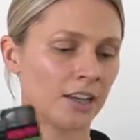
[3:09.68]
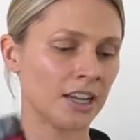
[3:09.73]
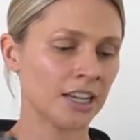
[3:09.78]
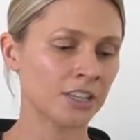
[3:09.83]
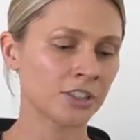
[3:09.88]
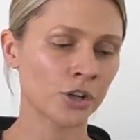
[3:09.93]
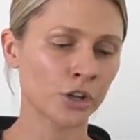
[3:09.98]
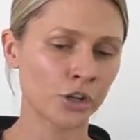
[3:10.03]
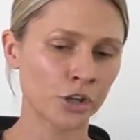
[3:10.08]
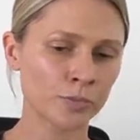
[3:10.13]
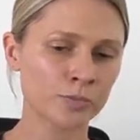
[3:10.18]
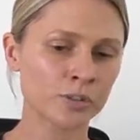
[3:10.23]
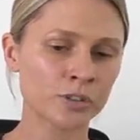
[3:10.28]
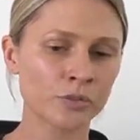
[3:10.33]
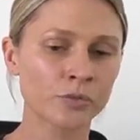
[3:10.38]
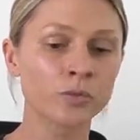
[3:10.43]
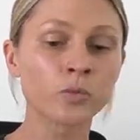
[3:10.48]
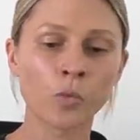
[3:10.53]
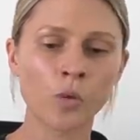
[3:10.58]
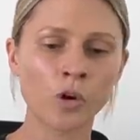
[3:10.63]
In terms
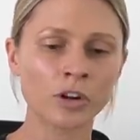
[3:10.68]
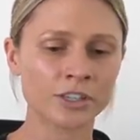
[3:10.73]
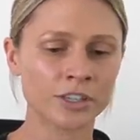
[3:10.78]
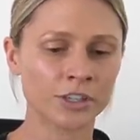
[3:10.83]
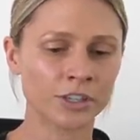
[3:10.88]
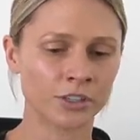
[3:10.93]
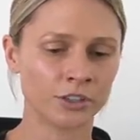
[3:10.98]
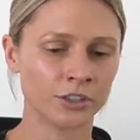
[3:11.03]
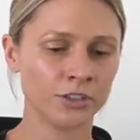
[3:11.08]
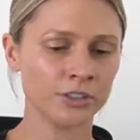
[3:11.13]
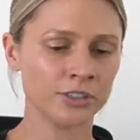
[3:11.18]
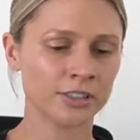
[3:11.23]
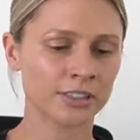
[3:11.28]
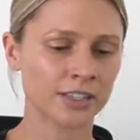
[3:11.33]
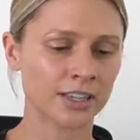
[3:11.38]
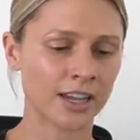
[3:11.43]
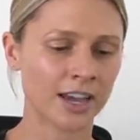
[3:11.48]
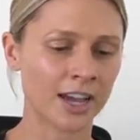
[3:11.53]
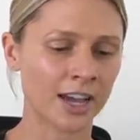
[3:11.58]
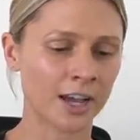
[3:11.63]
of what to
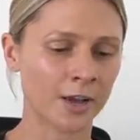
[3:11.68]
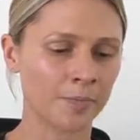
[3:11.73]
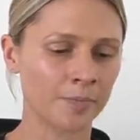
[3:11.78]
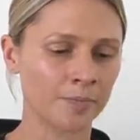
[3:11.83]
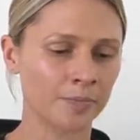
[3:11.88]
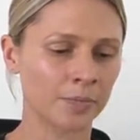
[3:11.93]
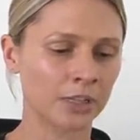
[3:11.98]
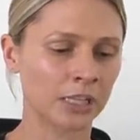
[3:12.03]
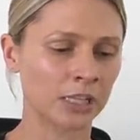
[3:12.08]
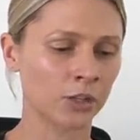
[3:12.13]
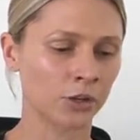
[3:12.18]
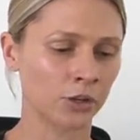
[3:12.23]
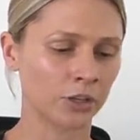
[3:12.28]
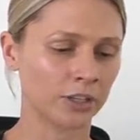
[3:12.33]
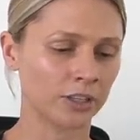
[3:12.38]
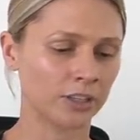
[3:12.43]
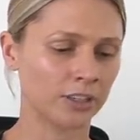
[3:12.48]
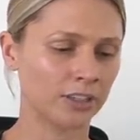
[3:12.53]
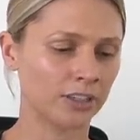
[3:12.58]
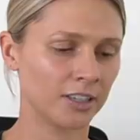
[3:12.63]
use, um,
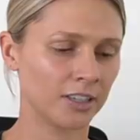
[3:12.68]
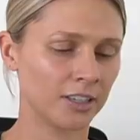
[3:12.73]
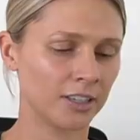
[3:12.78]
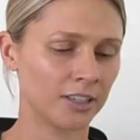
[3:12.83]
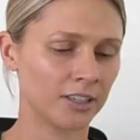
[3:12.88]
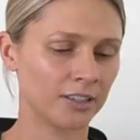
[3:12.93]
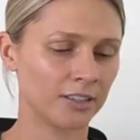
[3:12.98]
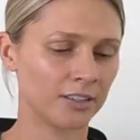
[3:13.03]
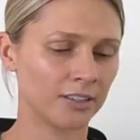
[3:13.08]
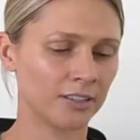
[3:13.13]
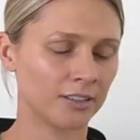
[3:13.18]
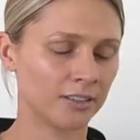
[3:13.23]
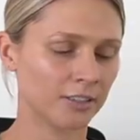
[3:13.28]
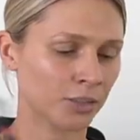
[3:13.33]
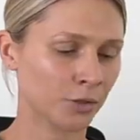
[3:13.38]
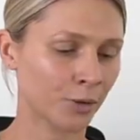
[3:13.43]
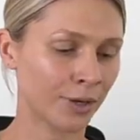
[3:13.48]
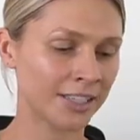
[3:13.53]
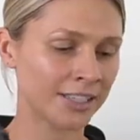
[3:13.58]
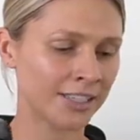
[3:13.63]
look,
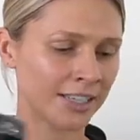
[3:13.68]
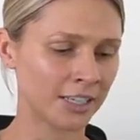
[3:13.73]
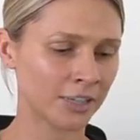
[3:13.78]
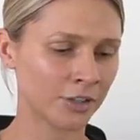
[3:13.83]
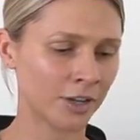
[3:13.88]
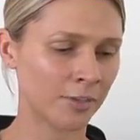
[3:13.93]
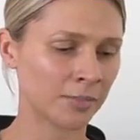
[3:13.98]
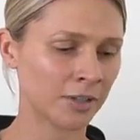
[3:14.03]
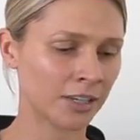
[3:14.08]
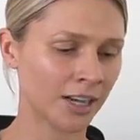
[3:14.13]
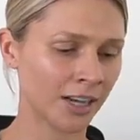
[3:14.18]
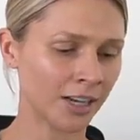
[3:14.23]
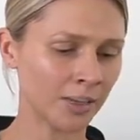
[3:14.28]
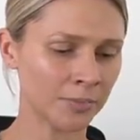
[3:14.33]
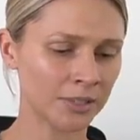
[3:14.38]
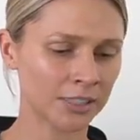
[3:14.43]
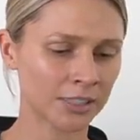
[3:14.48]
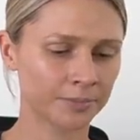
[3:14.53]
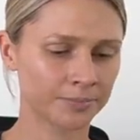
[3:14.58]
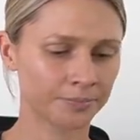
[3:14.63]
twenty-six grams of
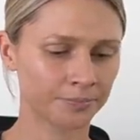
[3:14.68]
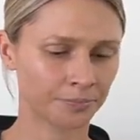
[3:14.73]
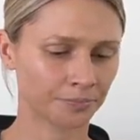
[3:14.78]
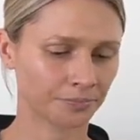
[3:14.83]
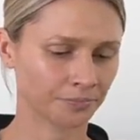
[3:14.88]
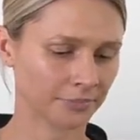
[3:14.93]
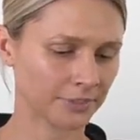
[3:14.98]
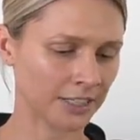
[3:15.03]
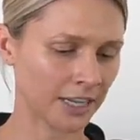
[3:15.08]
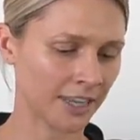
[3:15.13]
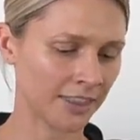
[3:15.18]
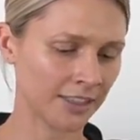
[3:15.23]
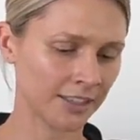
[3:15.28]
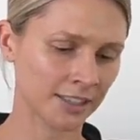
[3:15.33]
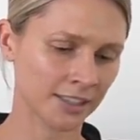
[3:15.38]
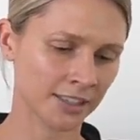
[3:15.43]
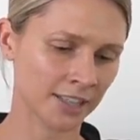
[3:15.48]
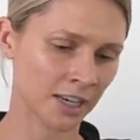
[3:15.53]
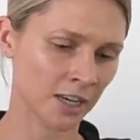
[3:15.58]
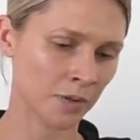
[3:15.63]
carbs, and
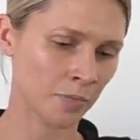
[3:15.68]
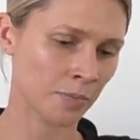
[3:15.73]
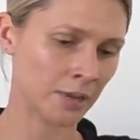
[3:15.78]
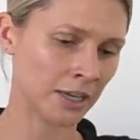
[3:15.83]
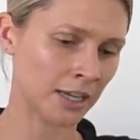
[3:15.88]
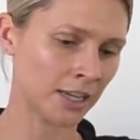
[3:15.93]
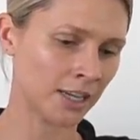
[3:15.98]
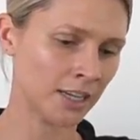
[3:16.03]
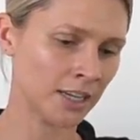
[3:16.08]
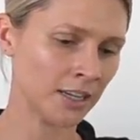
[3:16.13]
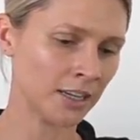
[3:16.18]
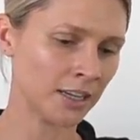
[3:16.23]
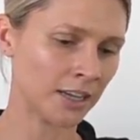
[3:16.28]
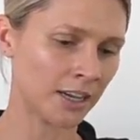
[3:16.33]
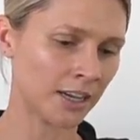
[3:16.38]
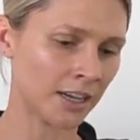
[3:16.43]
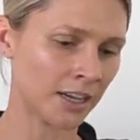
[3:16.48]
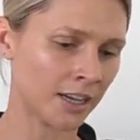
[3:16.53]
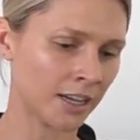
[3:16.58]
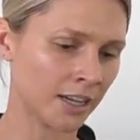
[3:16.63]
this is going to be
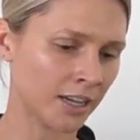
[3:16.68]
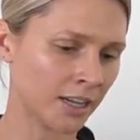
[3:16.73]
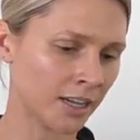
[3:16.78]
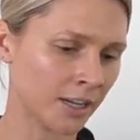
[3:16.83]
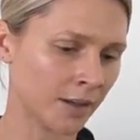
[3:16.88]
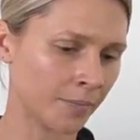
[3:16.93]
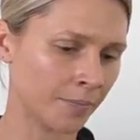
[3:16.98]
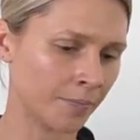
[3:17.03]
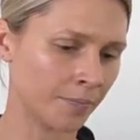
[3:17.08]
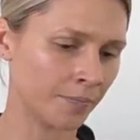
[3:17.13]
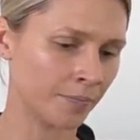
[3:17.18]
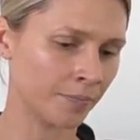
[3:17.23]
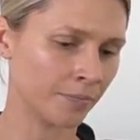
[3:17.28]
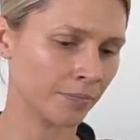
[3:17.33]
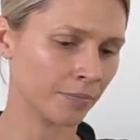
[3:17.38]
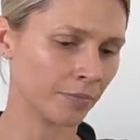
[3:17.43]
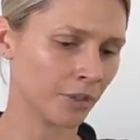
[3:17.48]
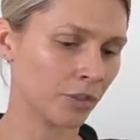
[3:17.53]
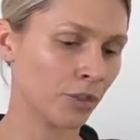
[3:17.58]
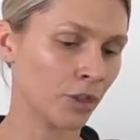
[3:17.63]
um,
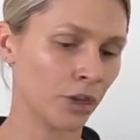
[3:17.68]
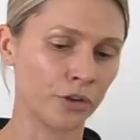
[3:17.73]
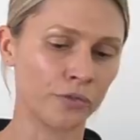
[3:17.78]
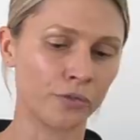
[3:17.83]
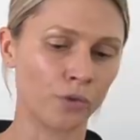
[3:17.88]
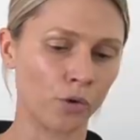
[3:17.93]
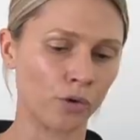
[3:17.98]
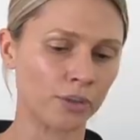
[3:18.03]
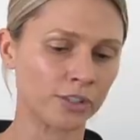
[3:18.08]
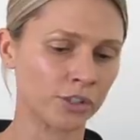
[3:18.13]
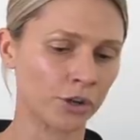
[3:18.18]
thirty-four.